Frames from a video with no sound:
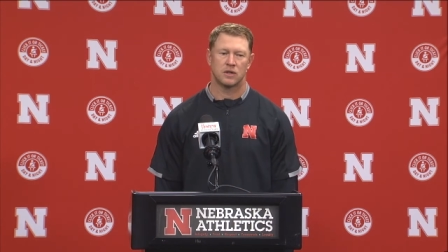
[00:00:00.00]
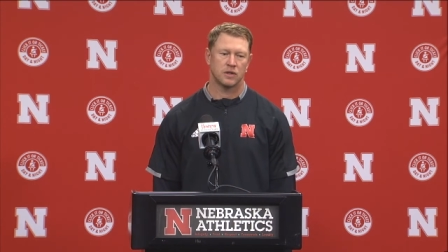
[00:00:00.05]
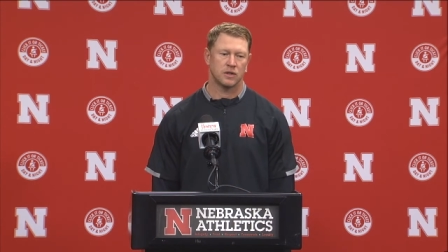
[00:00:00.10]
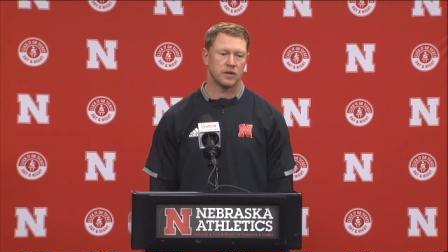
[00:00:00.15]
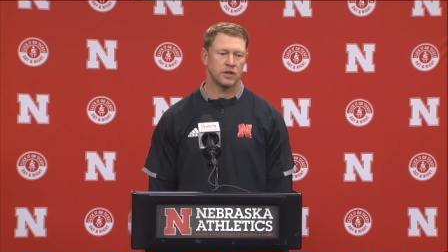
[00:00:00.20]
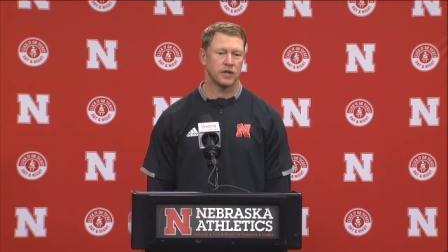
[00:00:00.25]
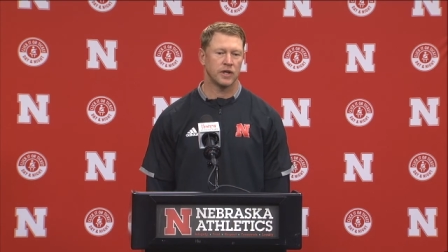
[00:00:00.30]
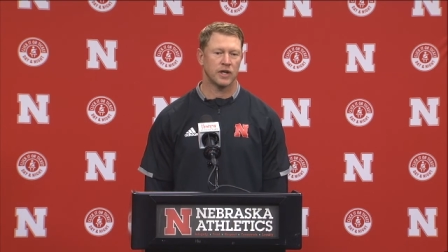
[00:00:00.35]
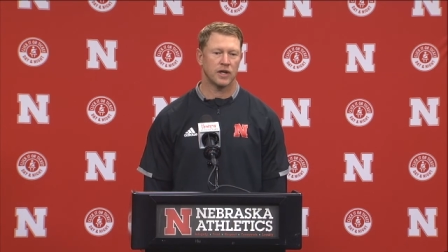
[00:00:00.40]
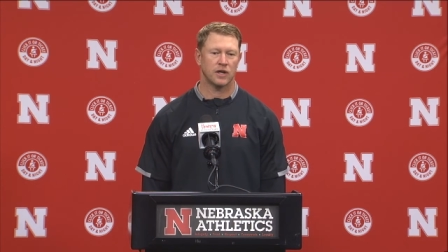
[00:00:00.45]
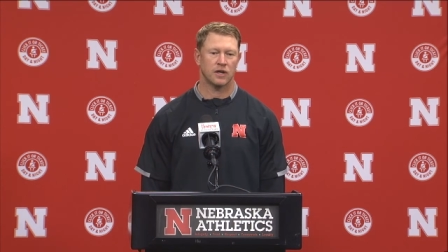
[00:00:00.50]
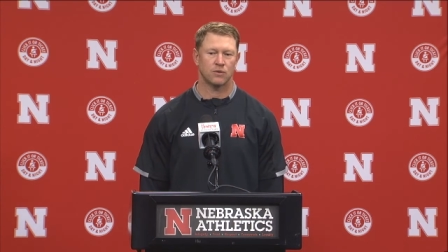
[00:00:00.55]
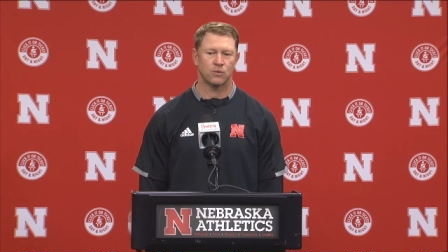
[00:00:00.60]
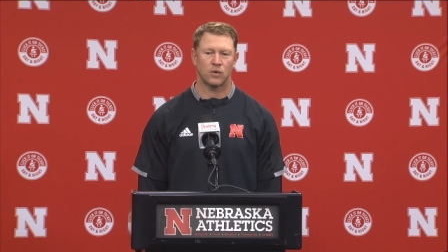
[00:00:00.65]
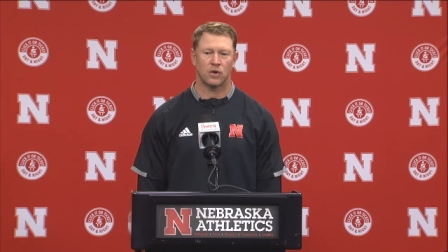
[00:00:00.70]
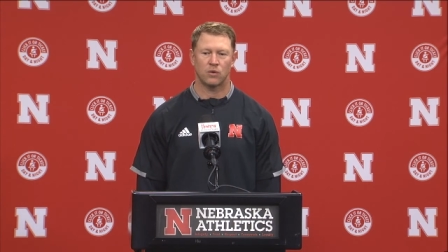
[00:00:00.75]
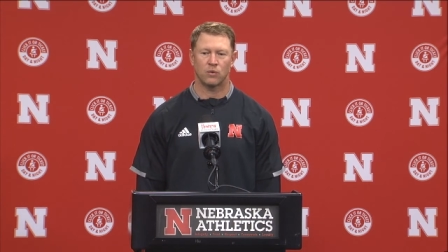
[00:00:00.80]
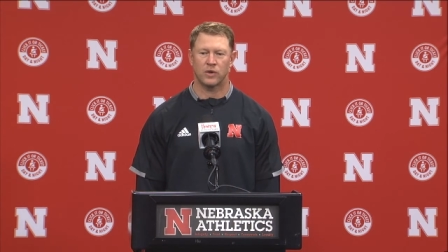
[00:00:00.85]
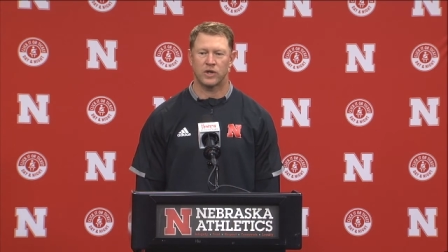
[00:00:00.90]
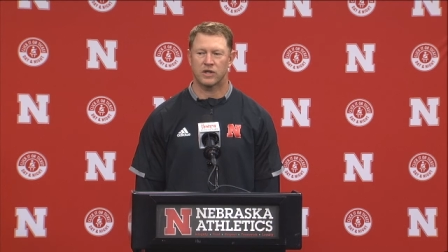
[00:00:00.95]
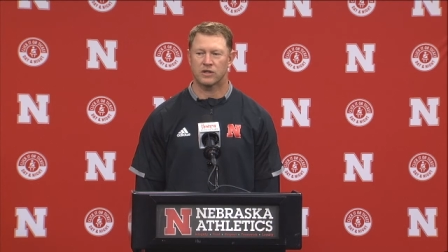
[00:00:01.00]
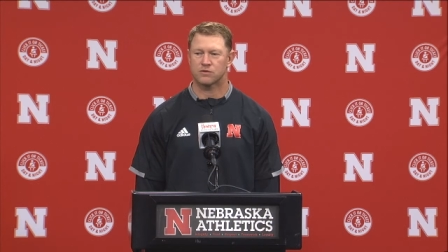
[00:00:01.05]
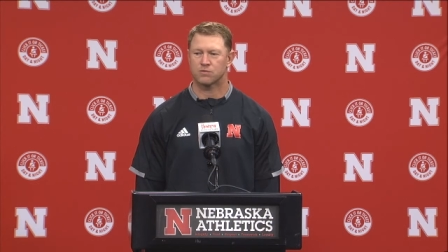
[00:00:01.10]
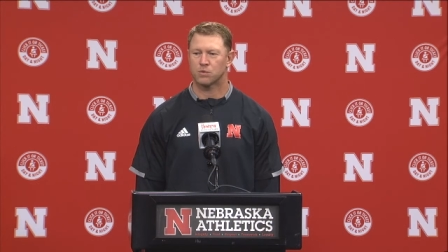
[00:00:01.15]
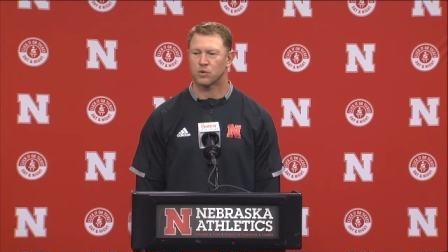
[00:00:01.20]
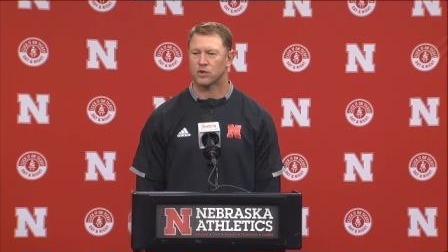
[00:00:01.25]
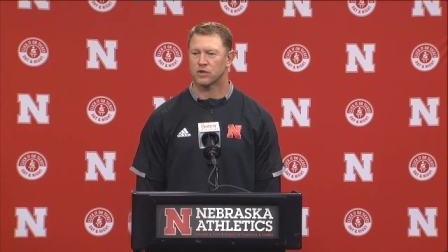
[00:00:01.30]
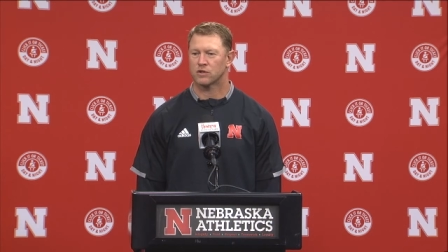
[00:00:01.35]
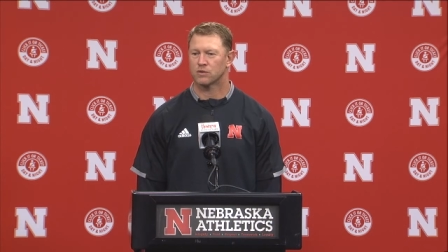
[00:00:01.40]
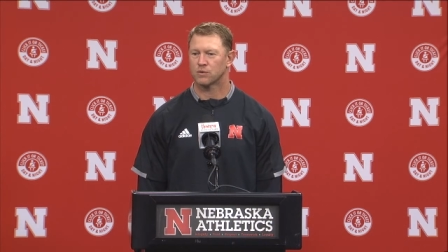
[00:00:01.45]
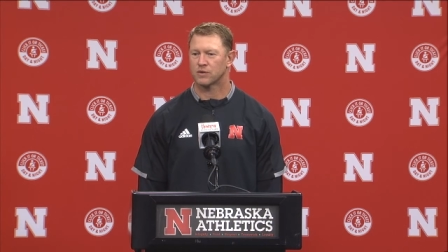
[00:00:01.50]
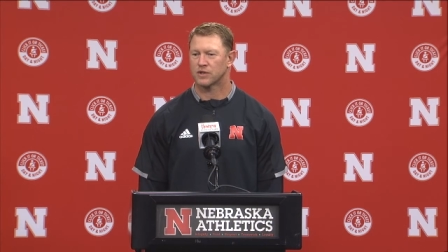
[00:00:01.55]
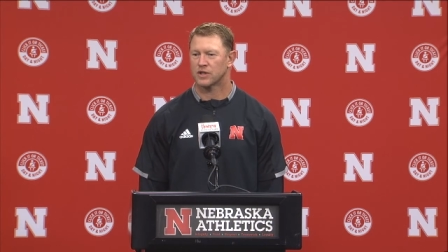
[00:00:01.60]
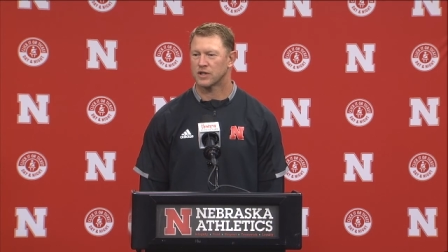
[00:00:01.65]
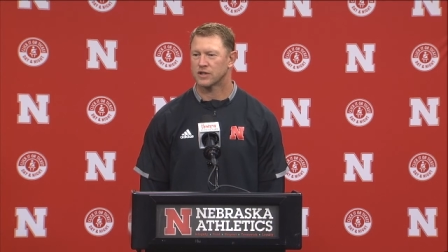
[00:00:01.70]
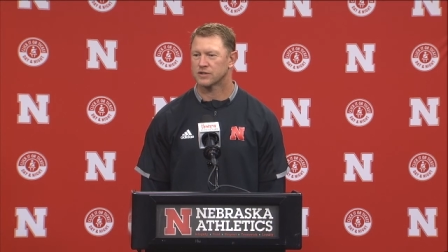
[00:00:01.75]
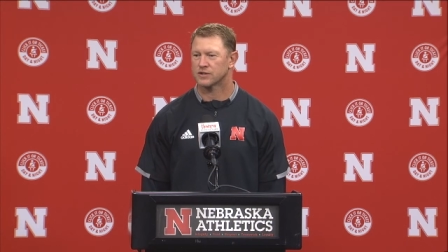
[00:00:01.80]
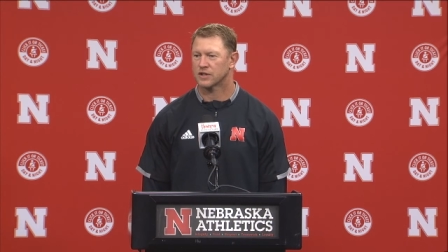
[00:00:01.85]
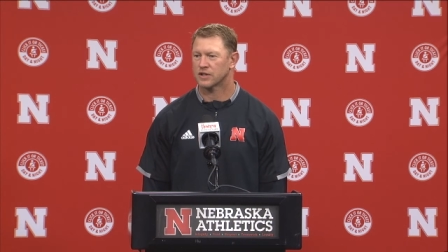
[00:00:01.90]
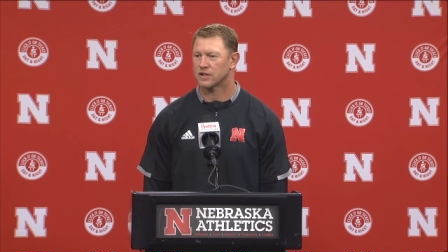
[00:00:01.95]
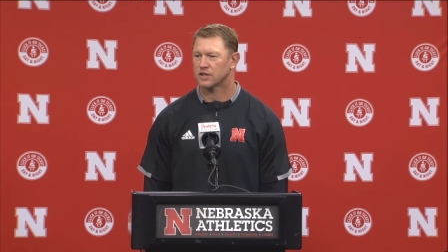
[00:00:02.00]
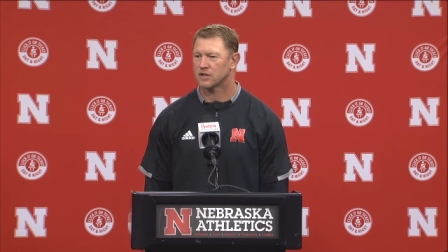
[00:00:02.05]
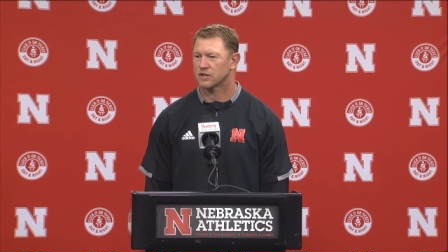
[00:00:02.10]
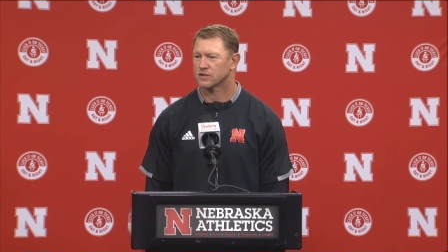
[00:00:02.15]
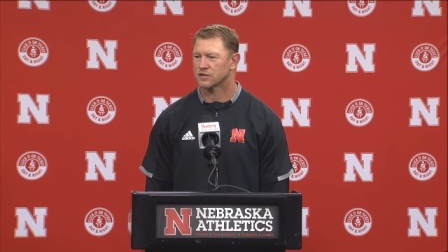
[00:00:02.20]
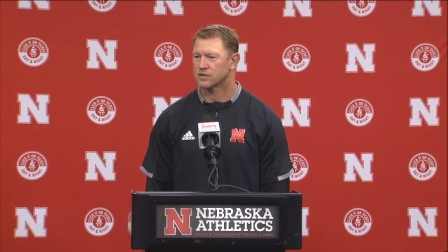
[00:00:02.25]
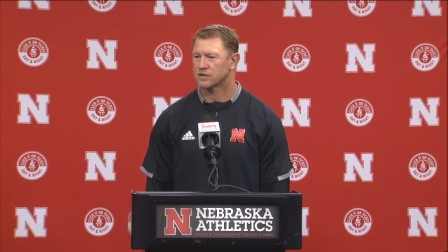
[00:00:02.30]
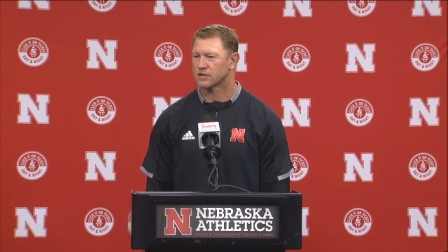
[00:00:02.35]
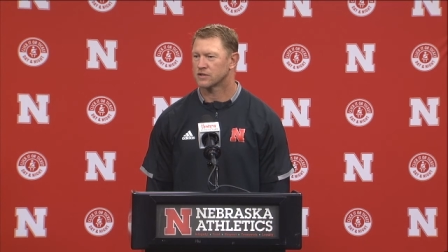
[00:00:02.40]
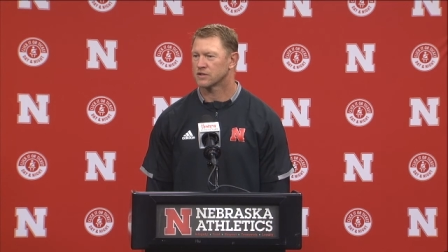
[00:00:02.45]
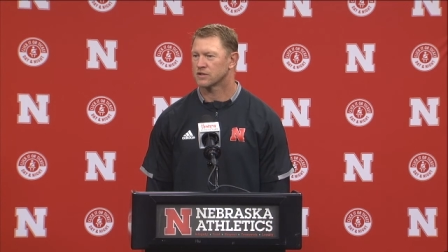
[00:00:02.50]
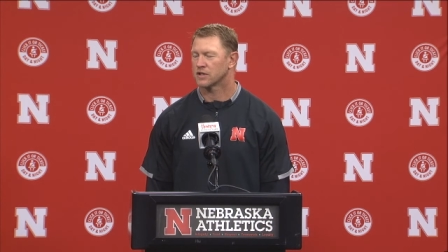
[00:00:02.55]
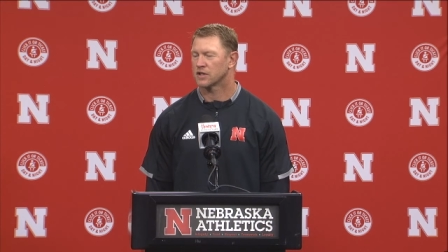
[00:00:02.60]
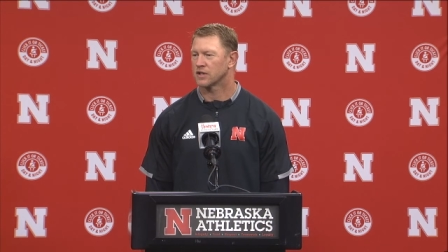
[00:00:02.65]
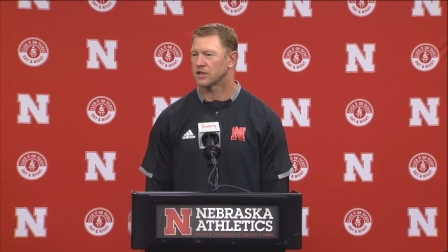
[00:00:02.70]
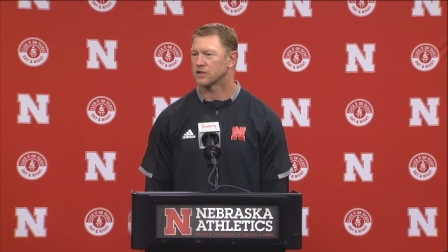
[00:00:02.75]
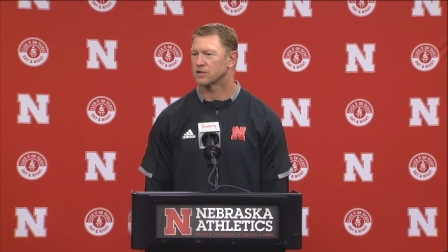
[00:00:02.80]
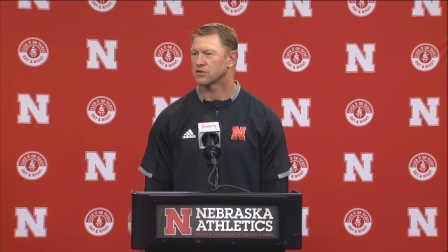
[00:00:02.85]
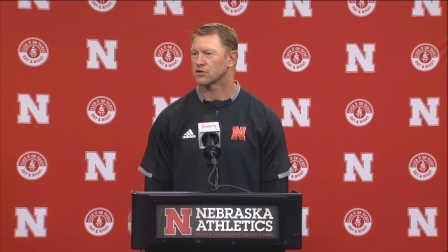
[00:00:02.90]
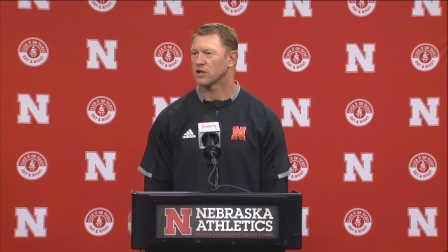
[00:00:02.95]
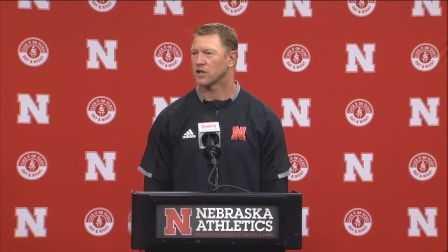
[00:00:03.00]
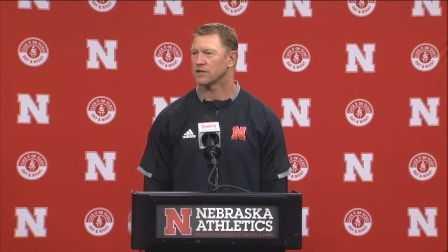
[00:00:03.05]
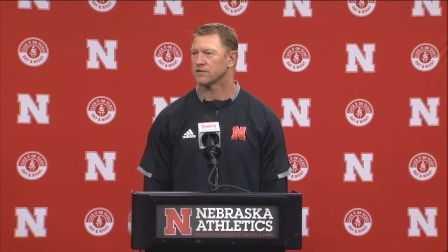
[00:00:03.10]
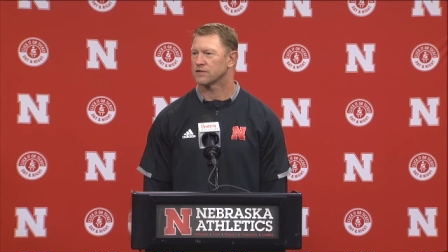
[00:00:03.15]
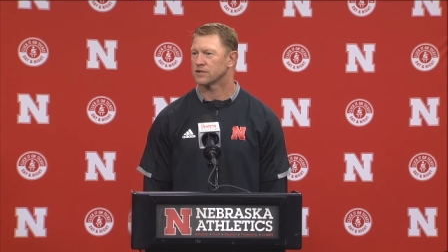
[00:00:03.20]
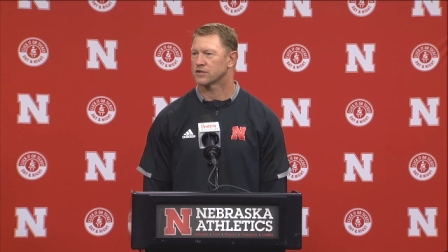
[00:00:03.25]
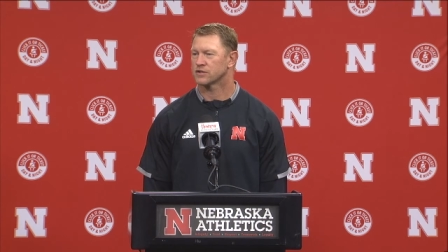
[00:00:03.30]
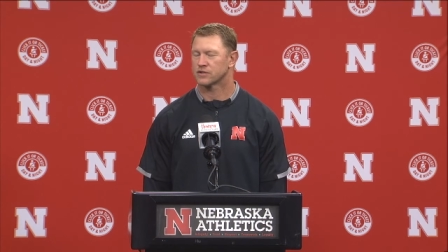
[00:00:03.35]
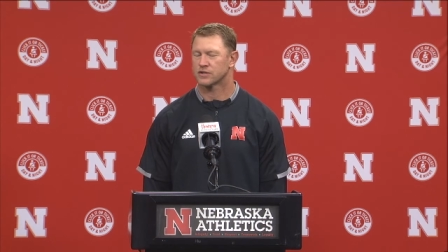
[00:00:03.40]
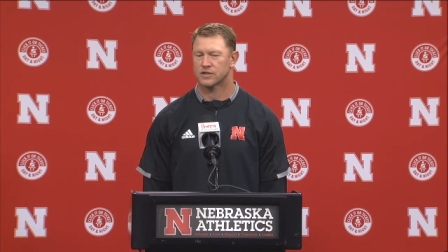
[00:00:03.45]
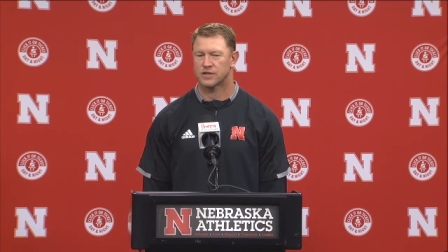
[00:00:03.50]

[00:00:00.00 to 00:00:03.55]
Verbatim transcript: Yeah, we, we, get spoiled with guys like Austin and, and Travis.